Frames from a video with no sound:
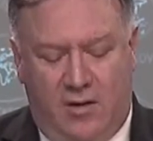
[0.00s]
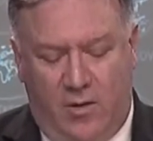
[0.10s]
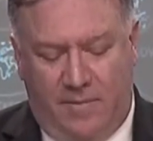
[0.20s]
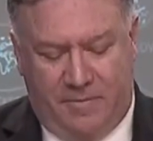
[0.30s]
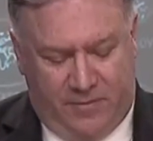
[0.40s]

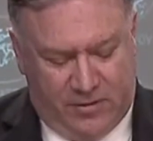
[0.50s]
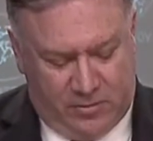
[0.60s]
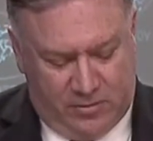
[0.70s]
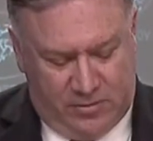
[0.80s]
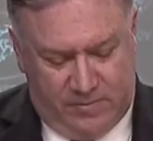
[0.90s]
and corrupt
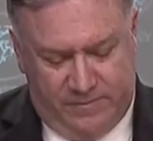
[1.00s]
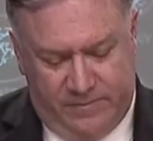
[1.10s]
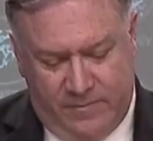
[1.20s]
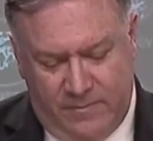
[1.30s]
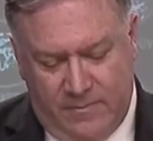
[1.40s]

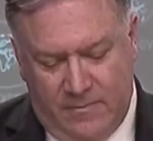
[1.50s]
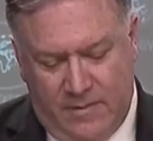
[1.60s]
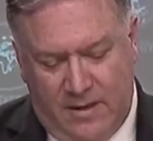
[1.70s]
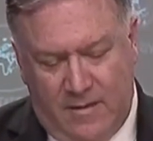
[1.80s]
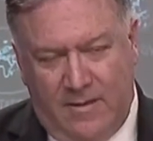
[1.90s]
officials.
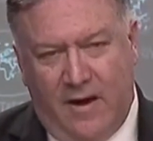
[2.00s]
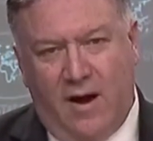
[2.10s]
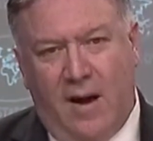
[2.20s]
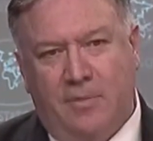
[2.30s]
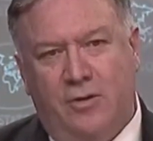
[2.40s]

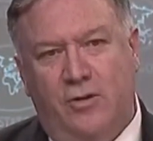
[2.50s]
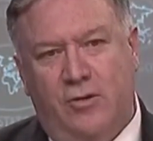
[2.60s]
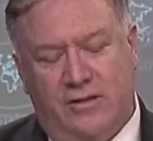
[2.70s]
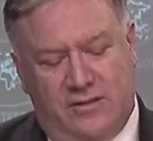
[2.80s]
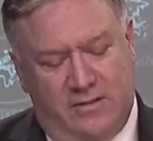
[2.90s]
They're
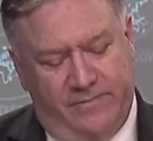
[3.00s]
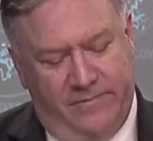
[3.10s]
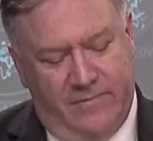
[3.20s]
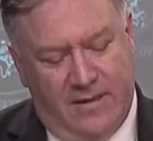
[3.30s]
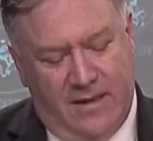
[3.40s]

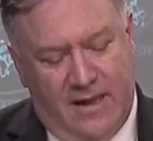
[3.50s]
opportunists.